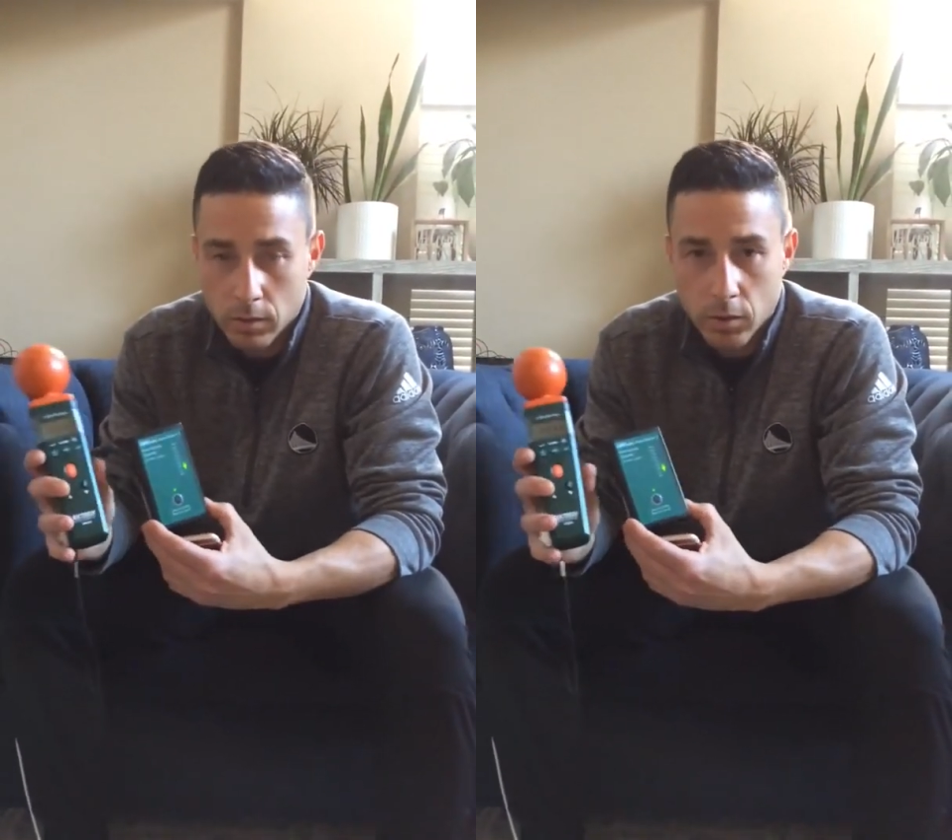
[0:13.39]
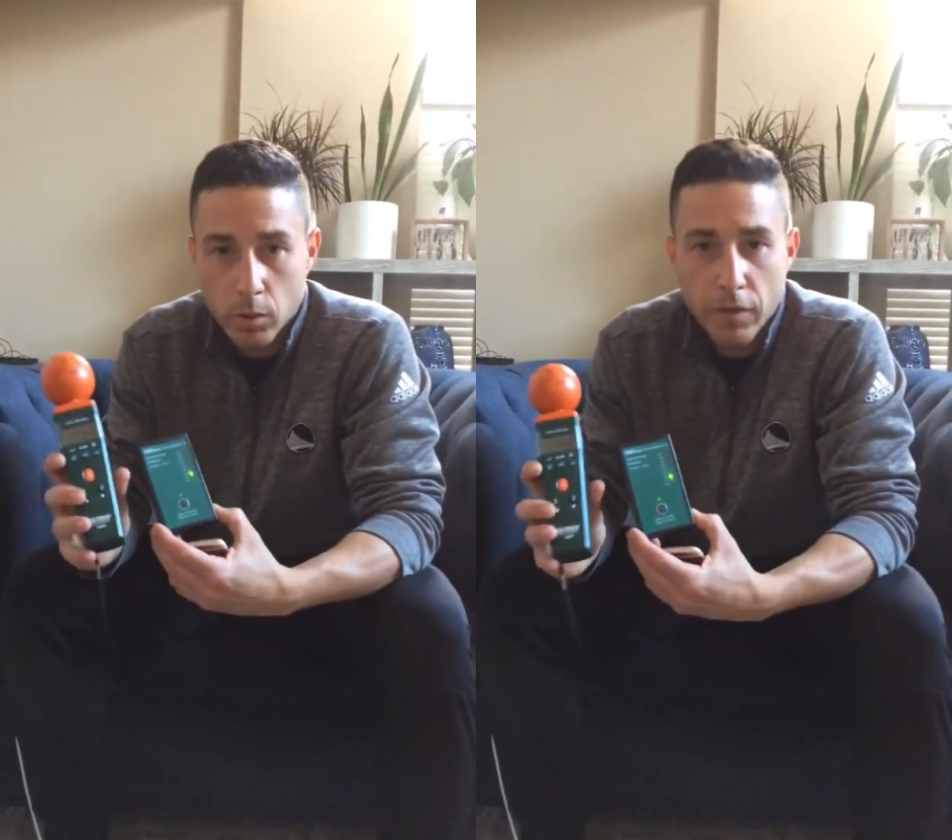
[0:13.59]

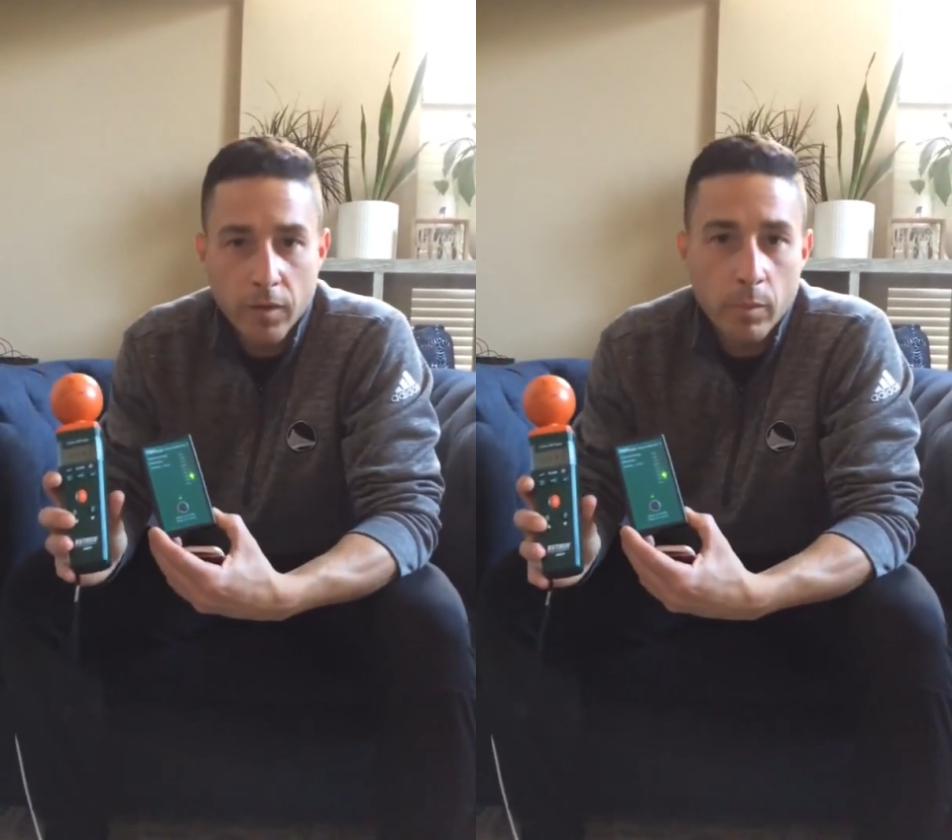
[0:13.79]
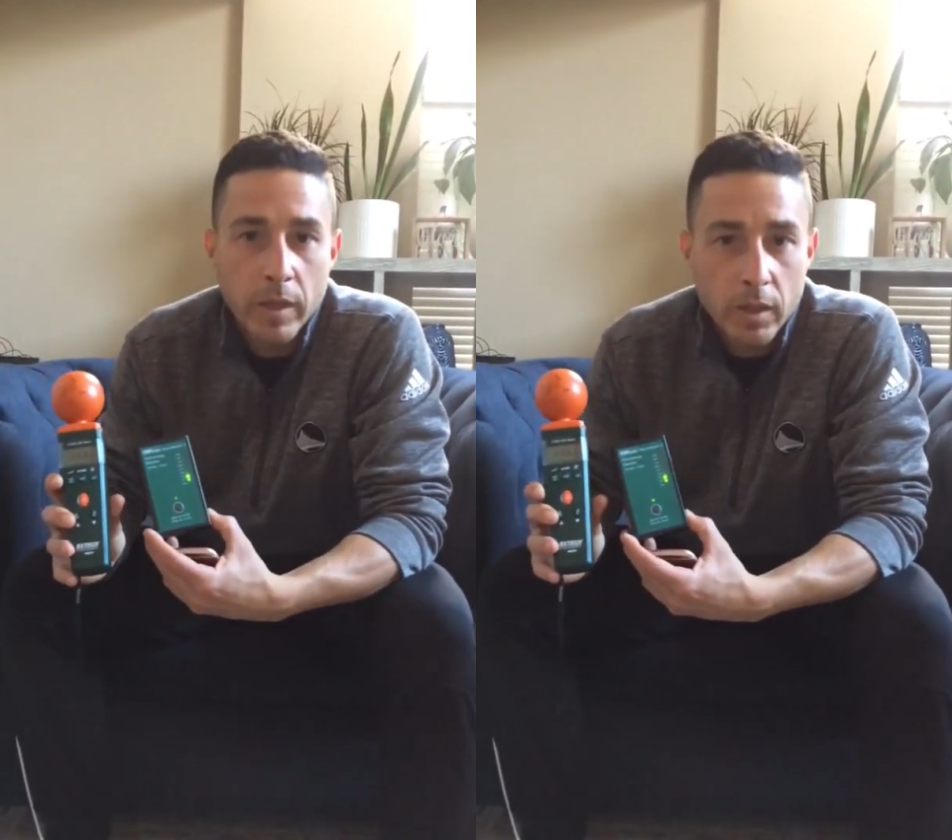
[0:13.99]
two
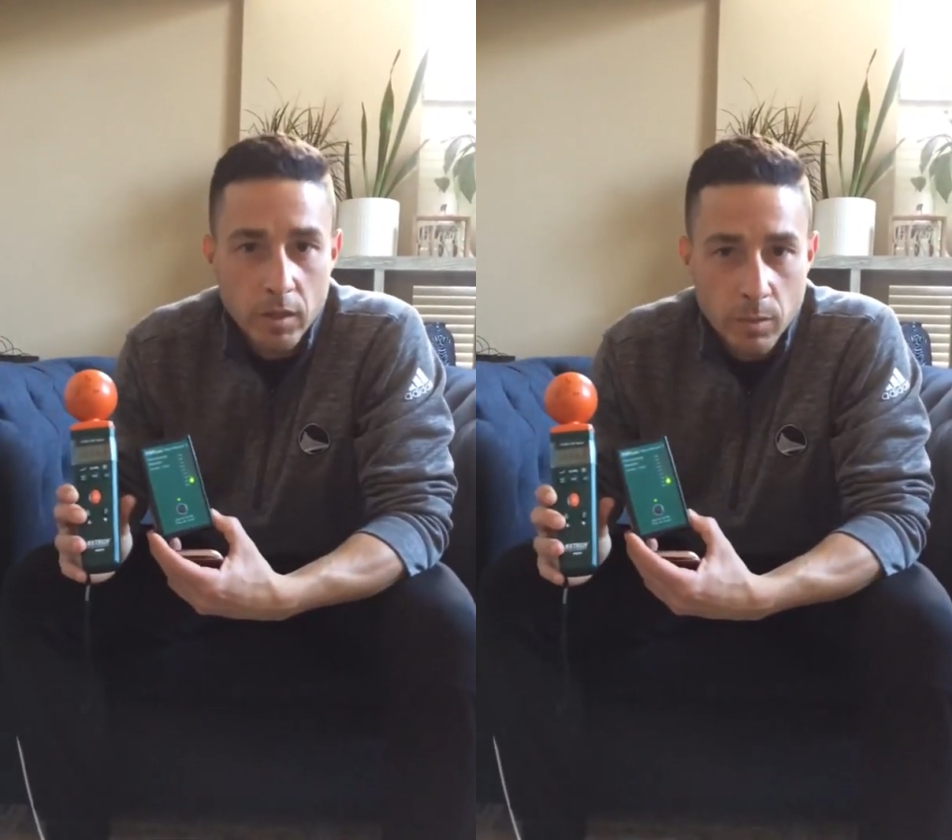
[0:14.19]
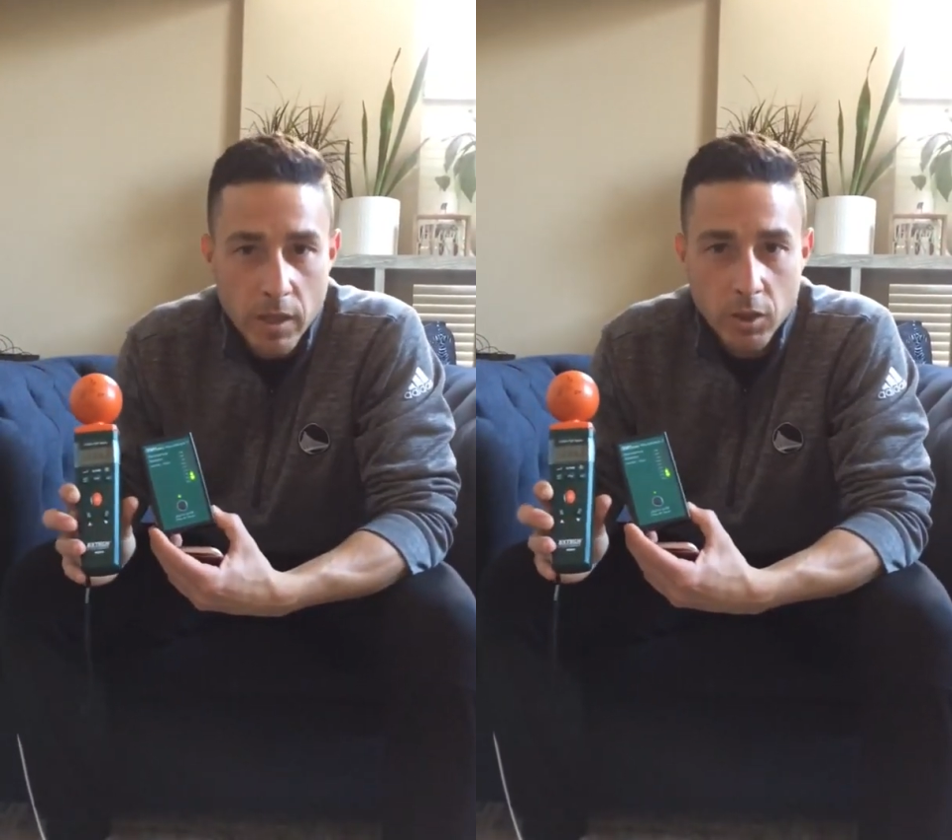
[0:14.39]
different
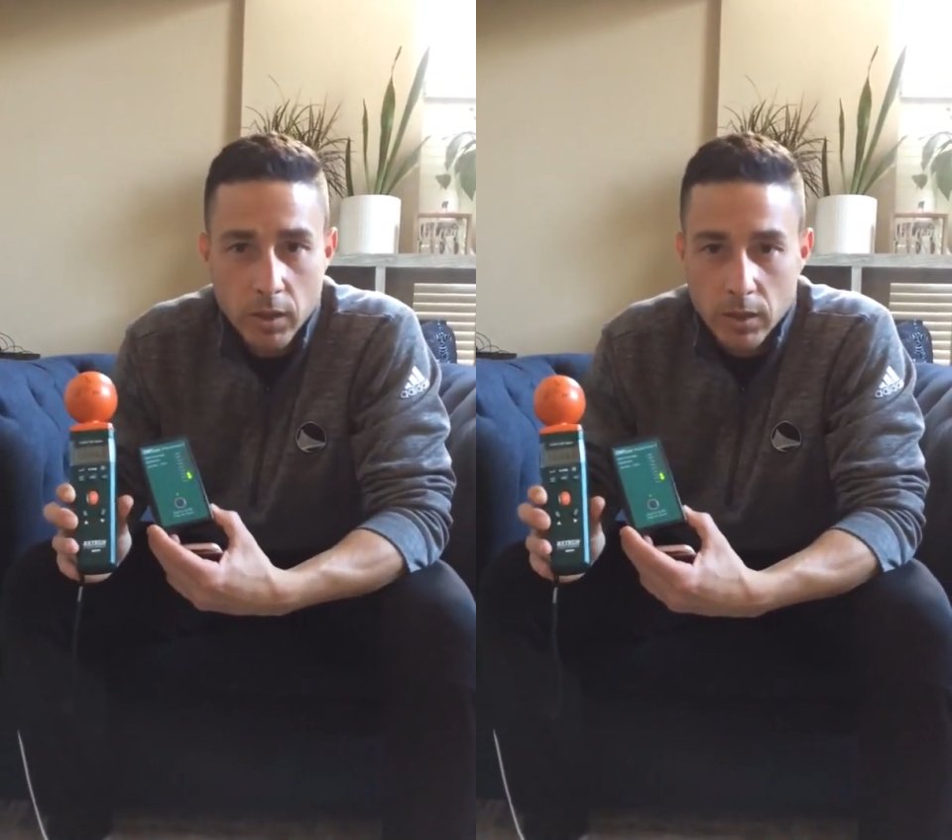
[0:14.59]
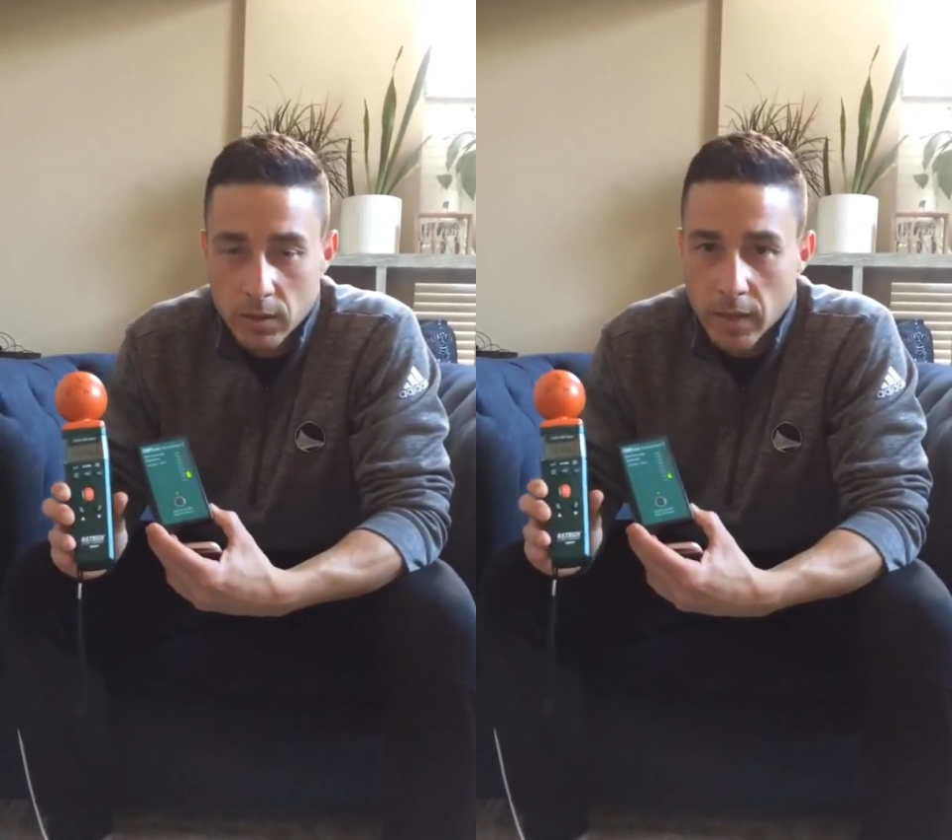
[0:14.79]
meters
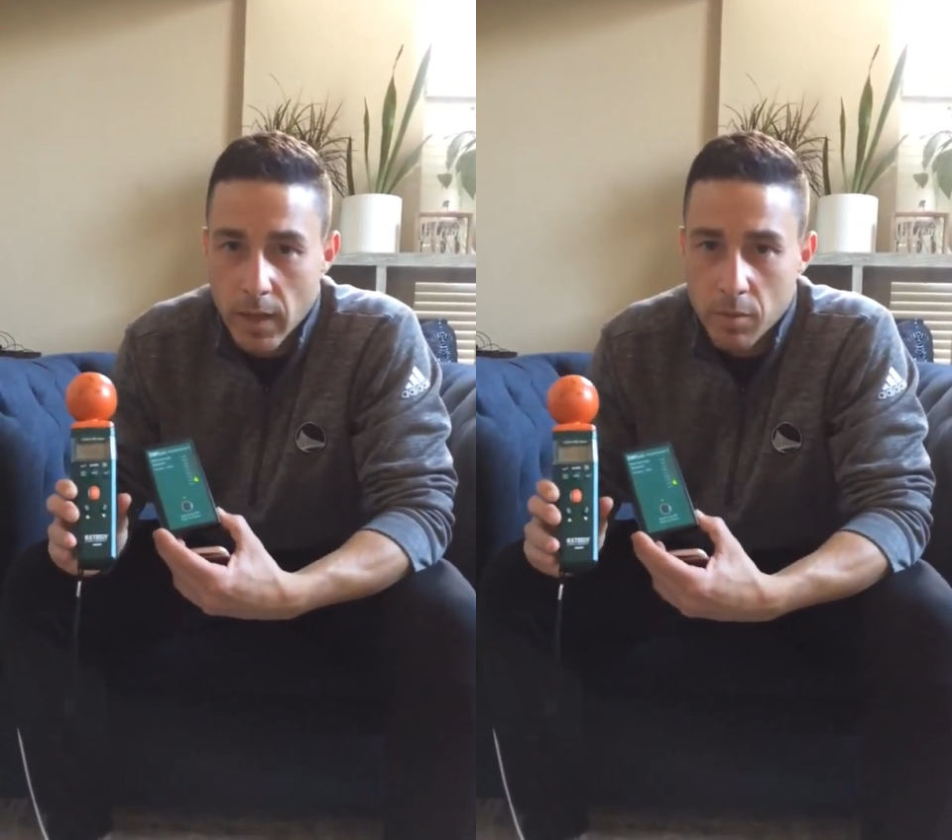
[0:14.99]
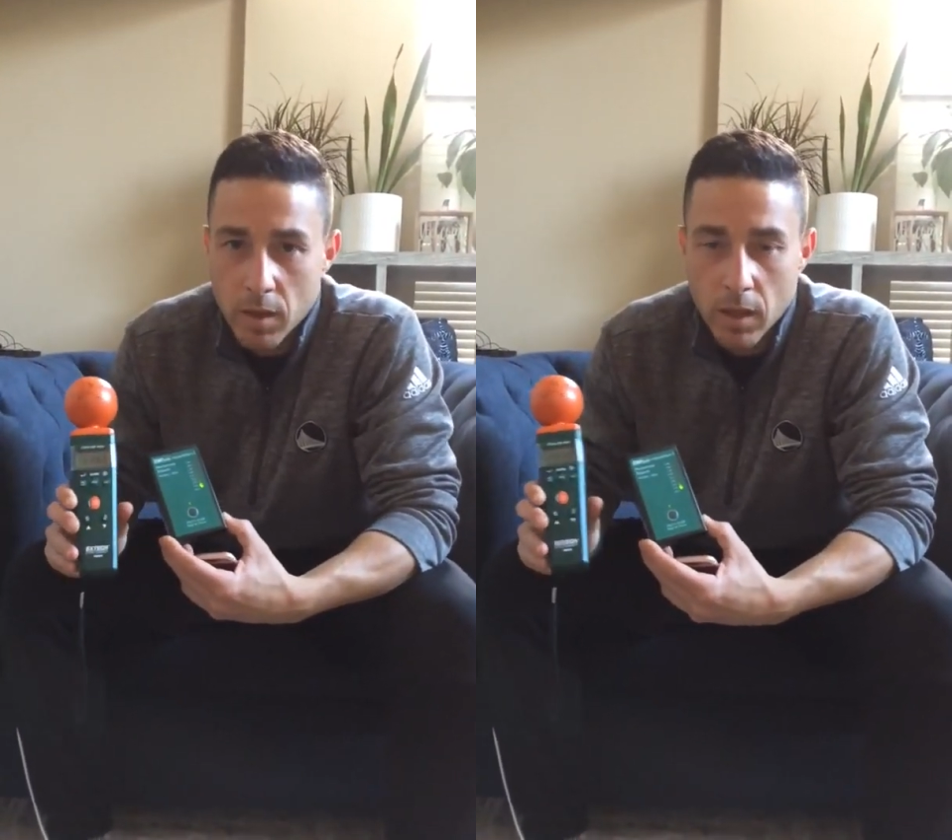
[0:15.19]
measuring the
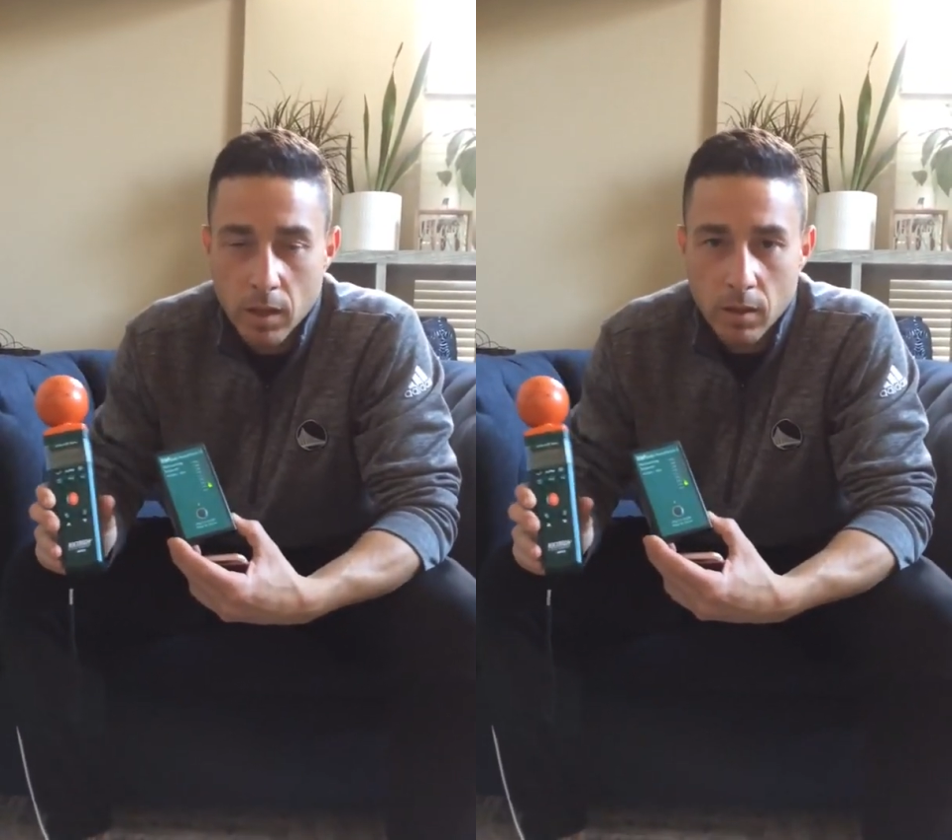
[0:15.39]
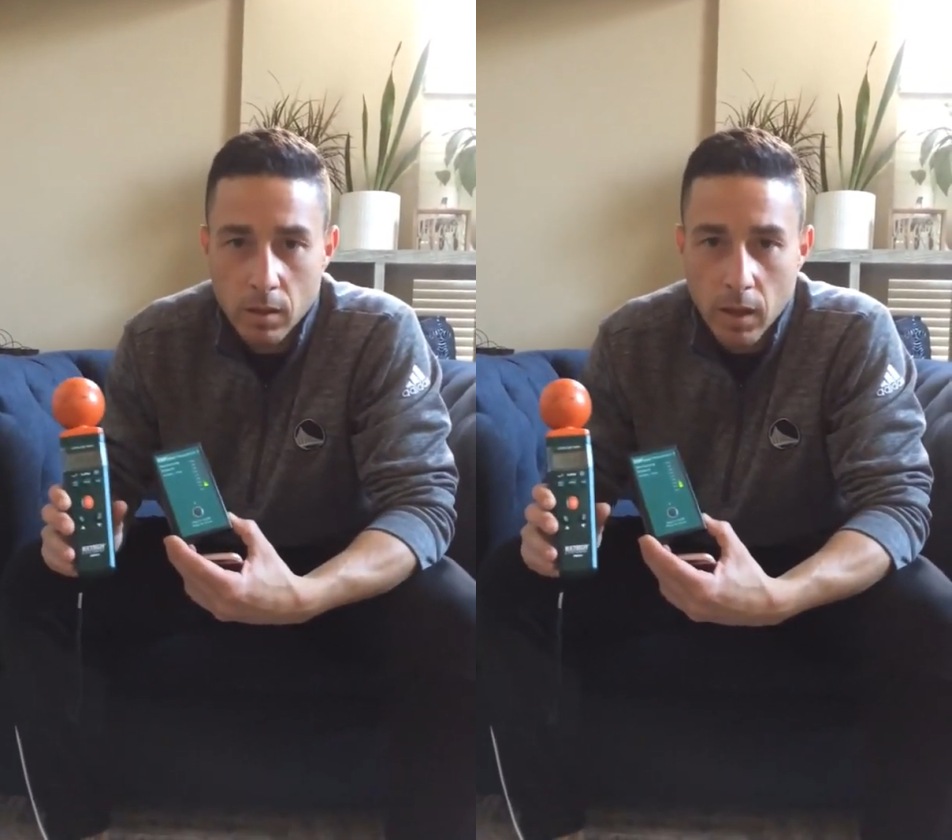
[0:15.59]
same thing,